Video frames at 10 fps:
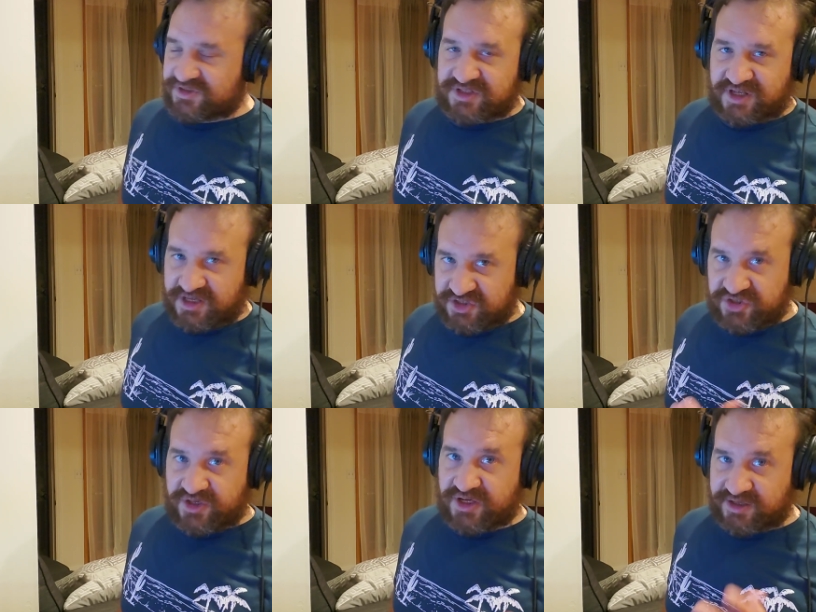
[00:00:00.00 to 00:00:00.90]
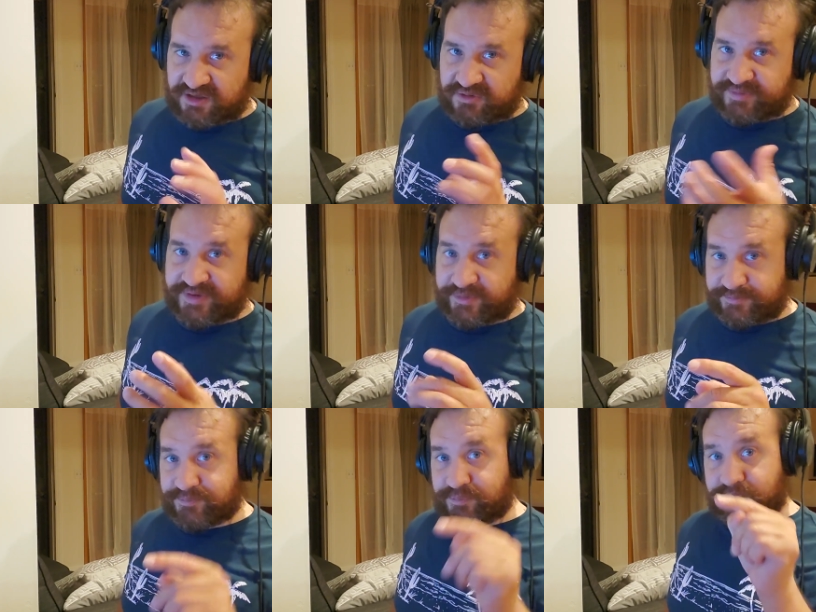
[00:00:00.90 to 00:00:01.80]
DHA or
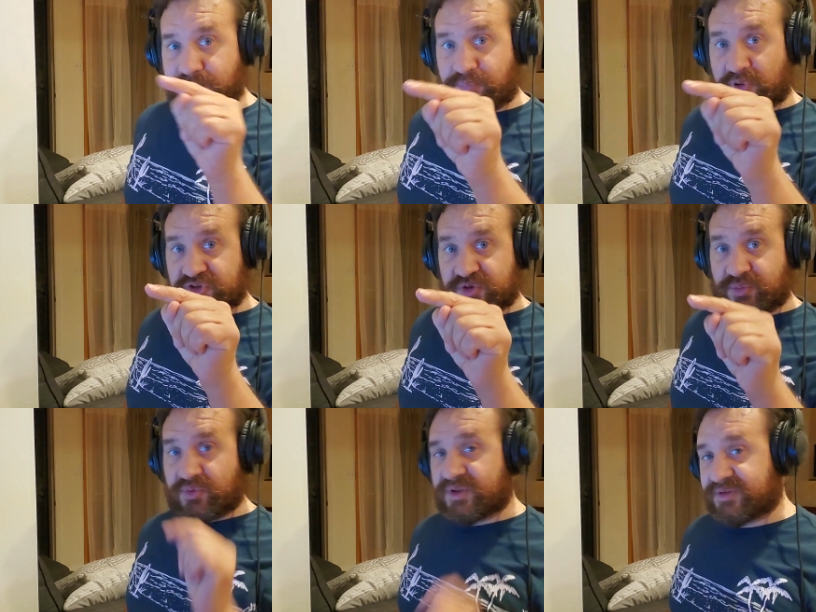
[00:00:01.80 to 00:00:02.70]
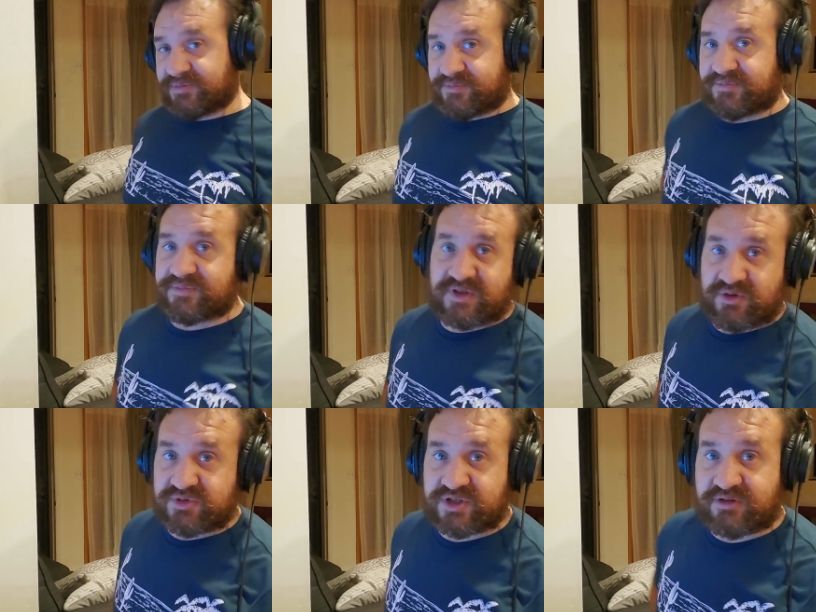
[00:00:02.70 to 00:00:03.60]
pressure point
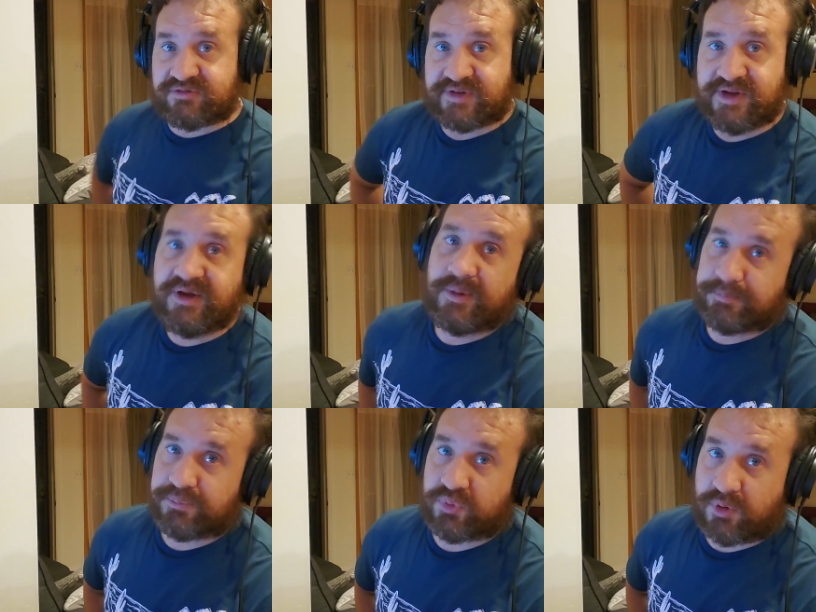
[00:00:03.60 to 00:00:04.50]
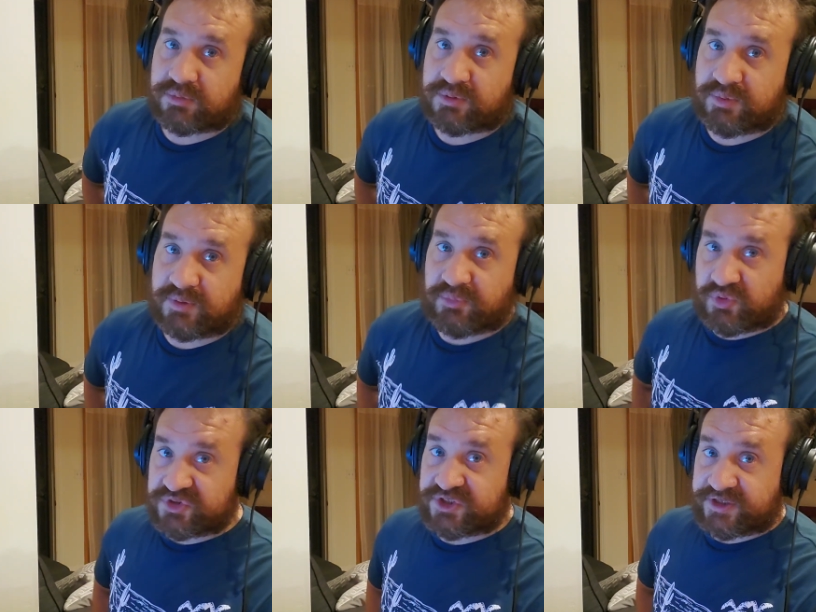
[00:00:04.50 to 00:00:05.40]
stuff, probably
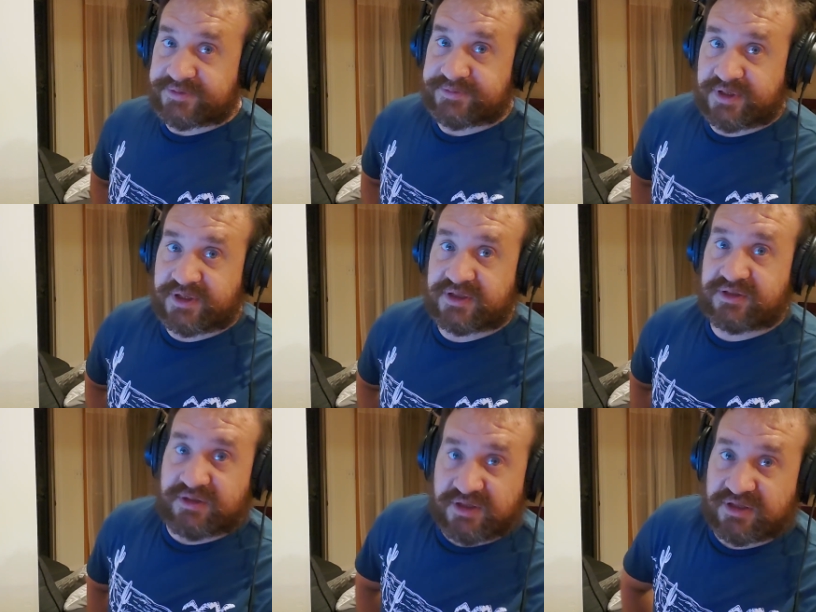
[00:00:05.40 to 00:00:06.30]
bullshit and